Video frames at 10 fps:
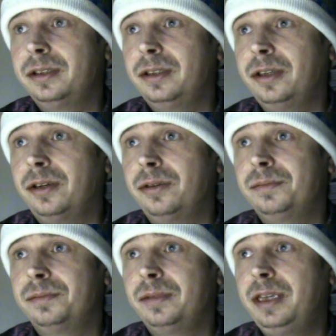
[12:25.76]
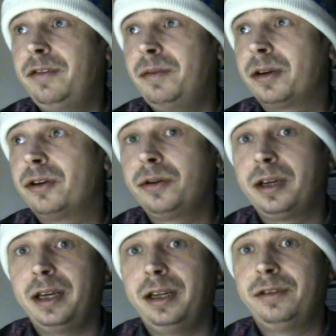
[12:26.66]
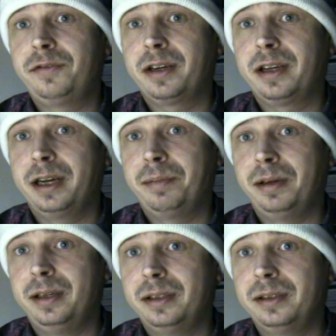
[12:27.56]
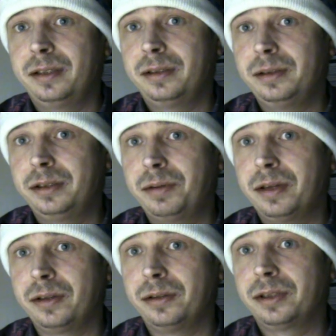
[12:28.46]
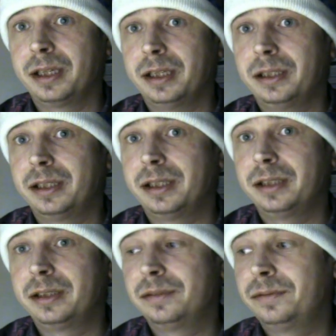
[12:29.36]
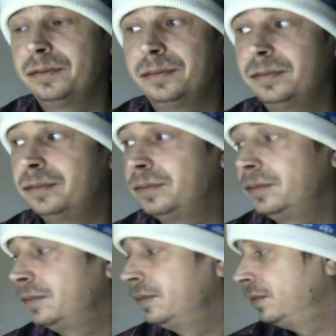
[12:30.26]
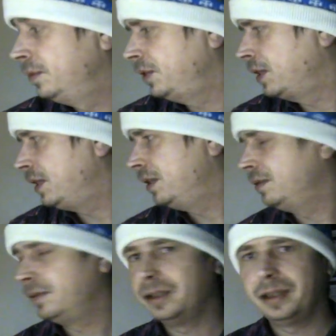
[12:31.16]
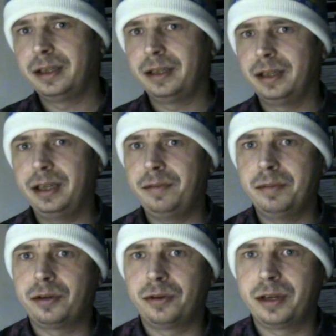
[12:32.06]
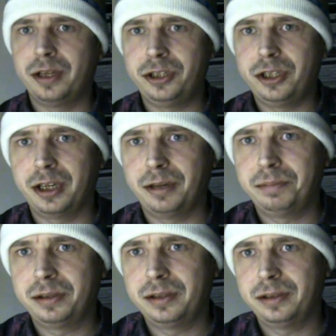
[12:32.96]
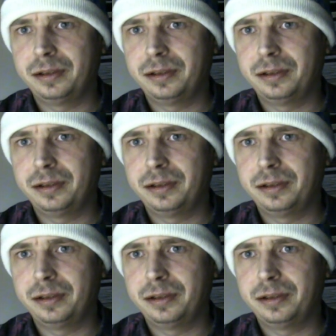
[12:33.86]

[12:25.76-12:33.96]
you know, give him a cookie and he's fucking happy. You know, he's one of those guys, like, fucking give him a cookie and shut ups.